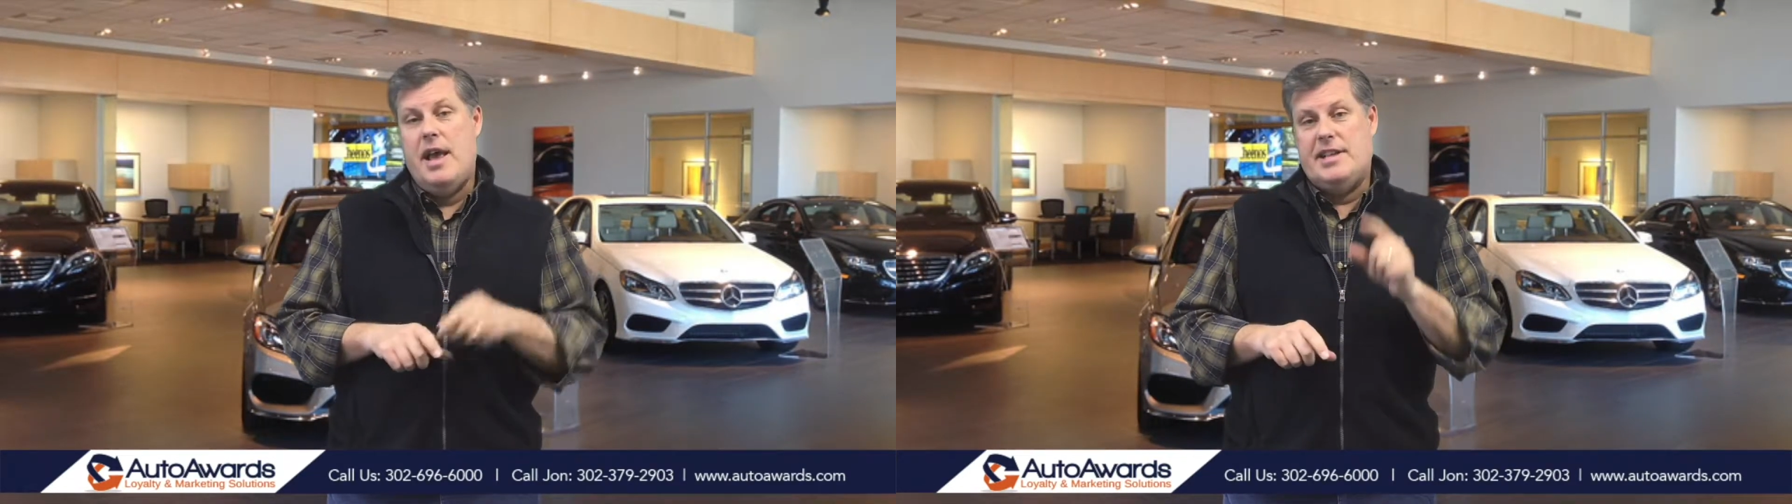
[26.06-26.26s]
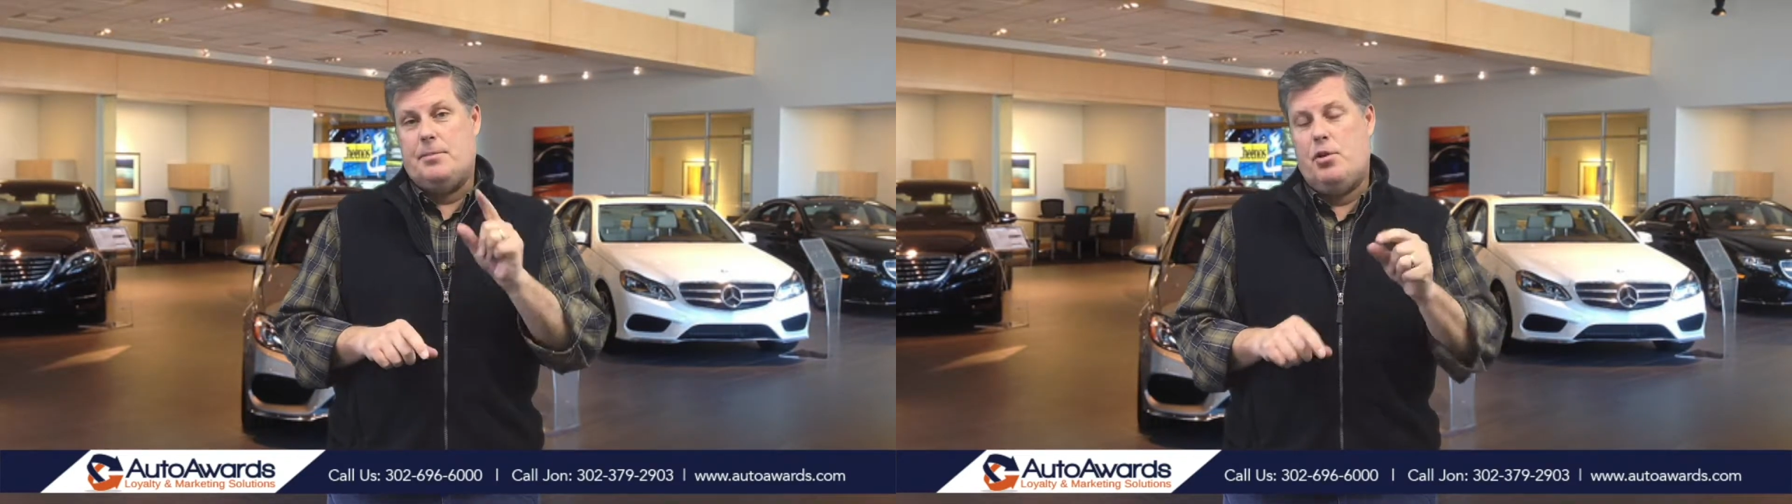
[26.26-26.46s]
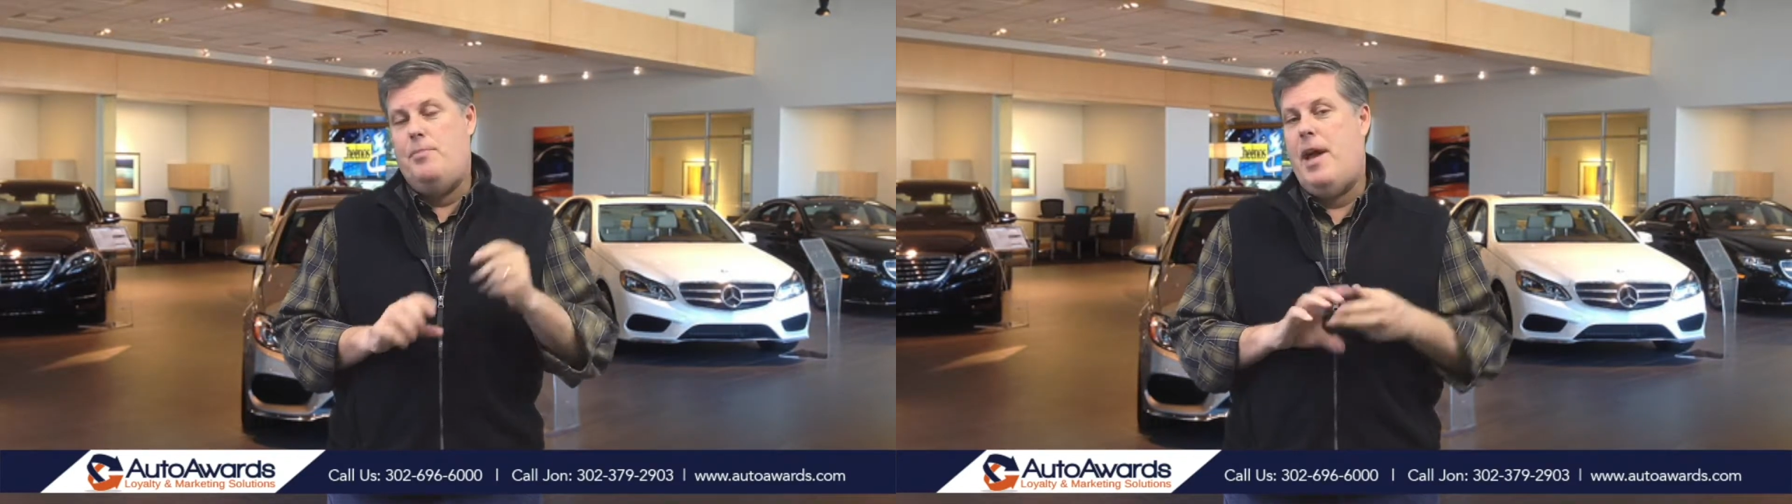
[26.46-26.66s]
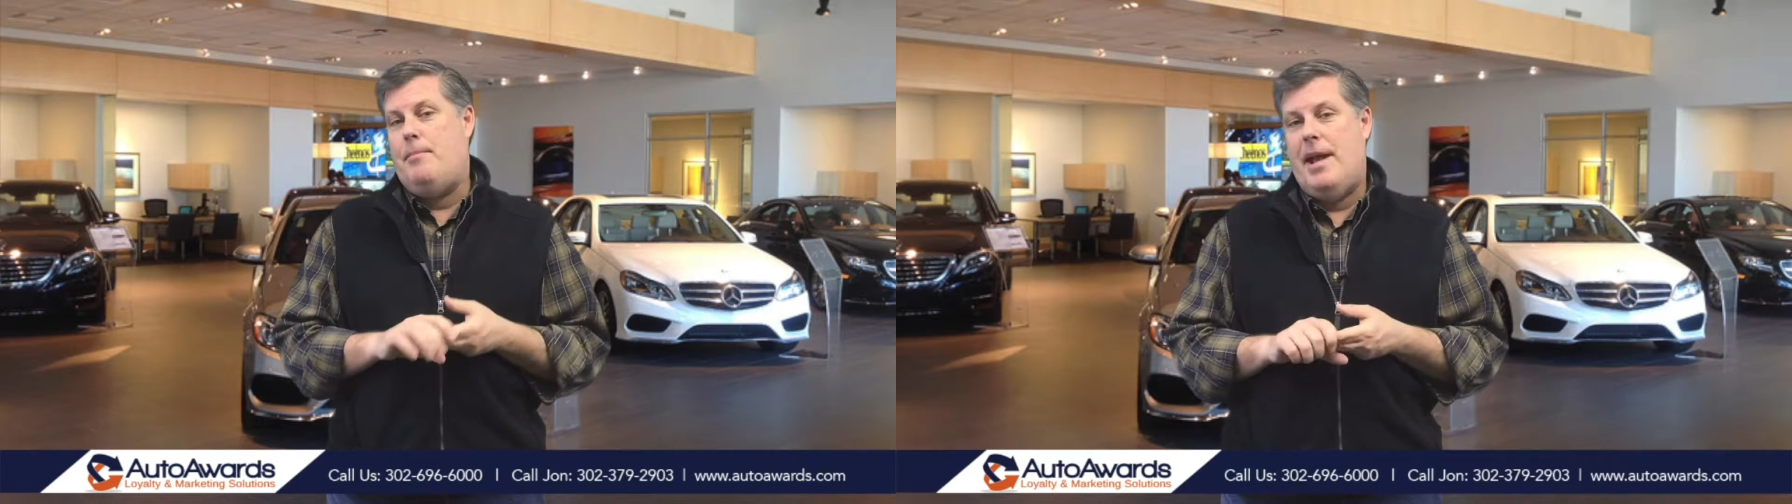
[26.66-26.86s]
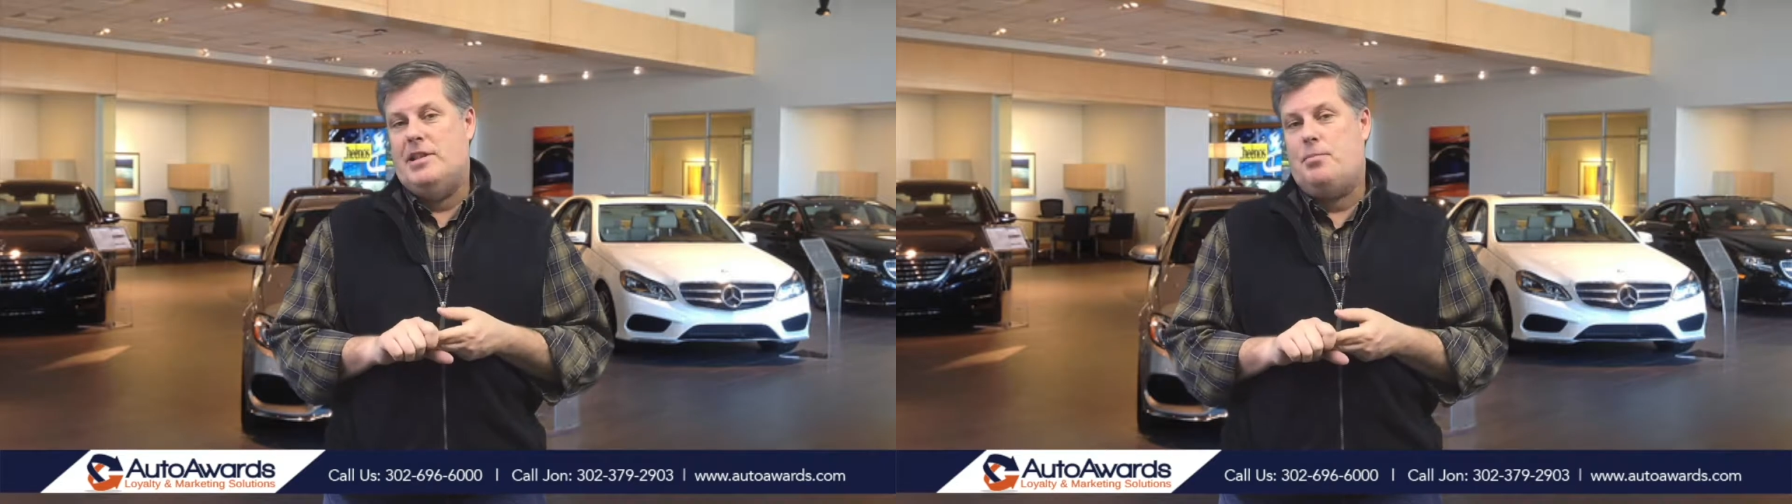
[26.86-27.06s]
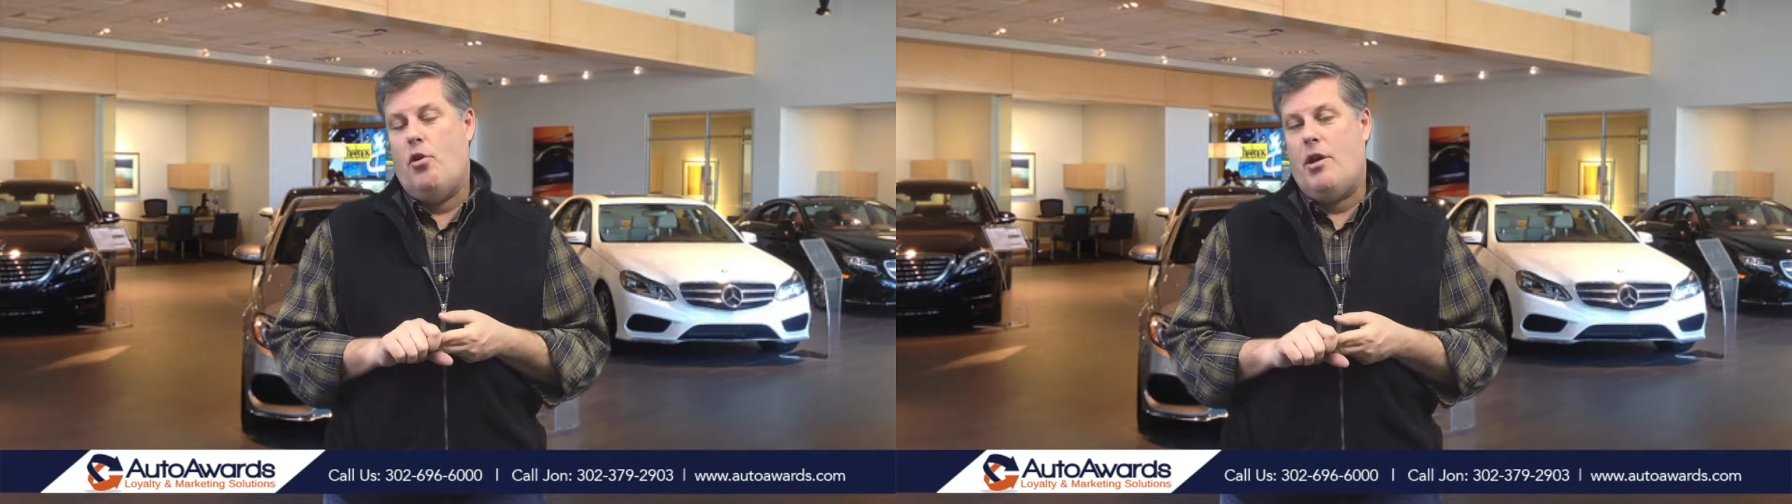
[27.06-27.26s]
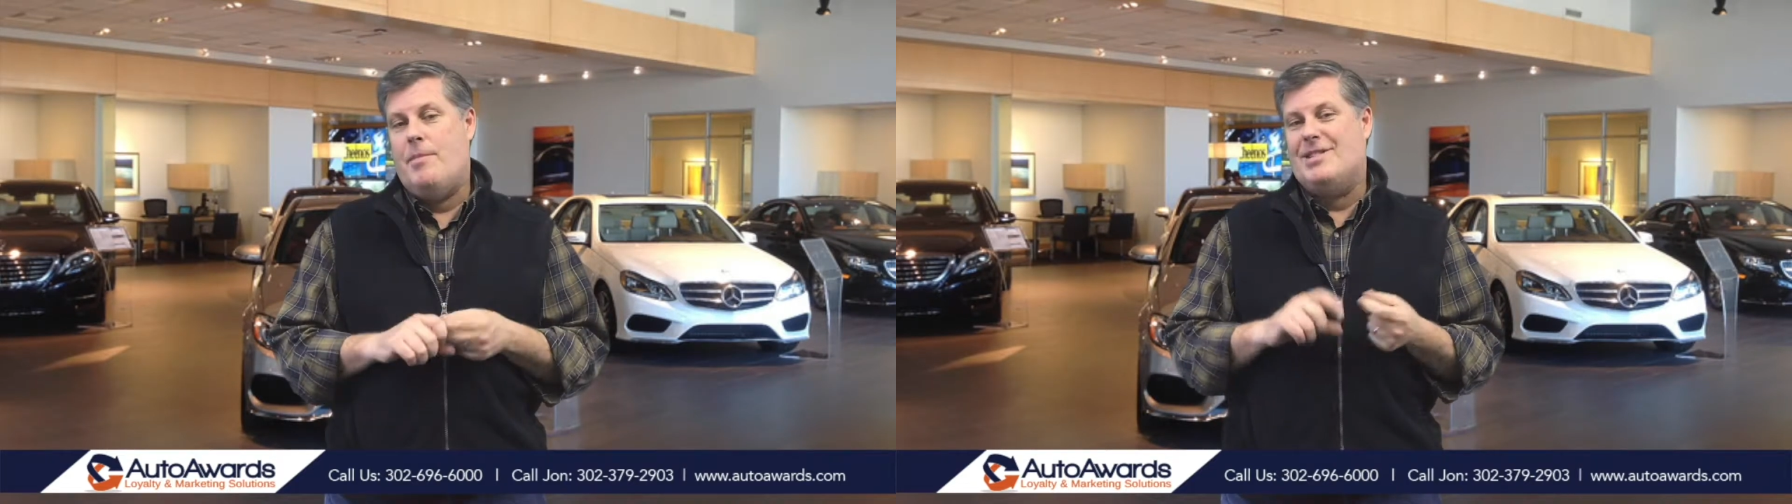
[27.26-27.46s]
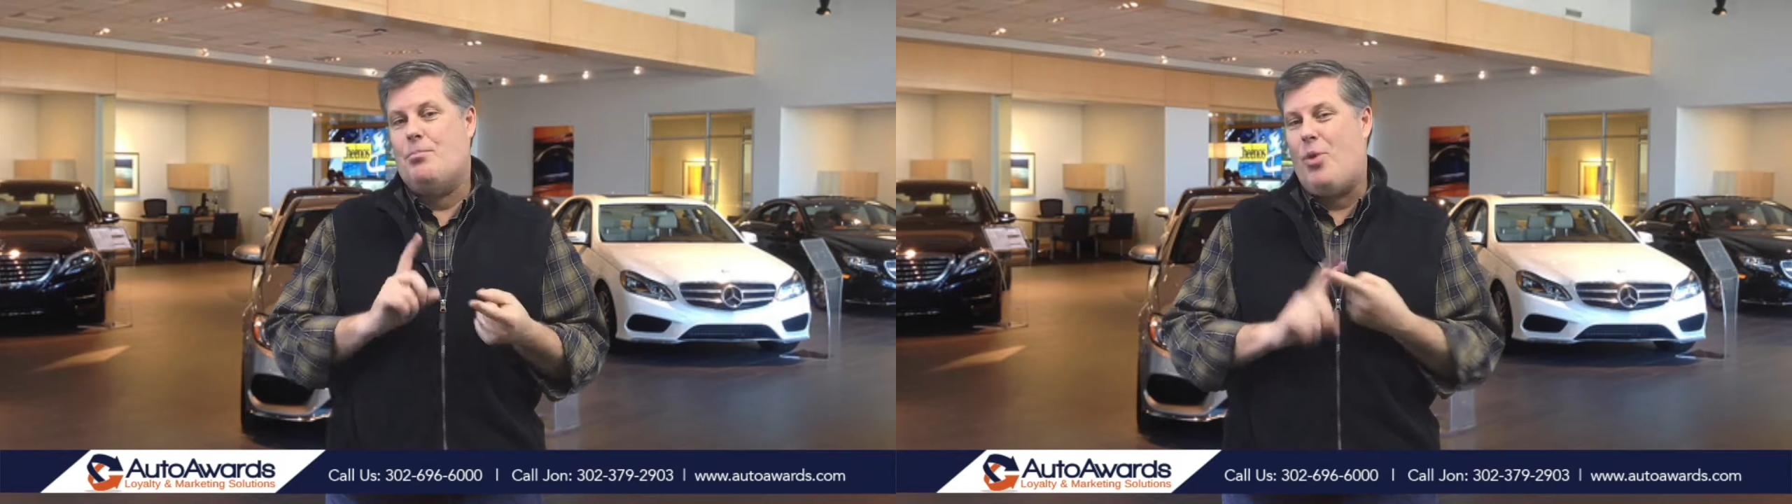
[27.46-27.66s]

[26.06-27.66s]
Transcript: It's a prepaid maintenance program that's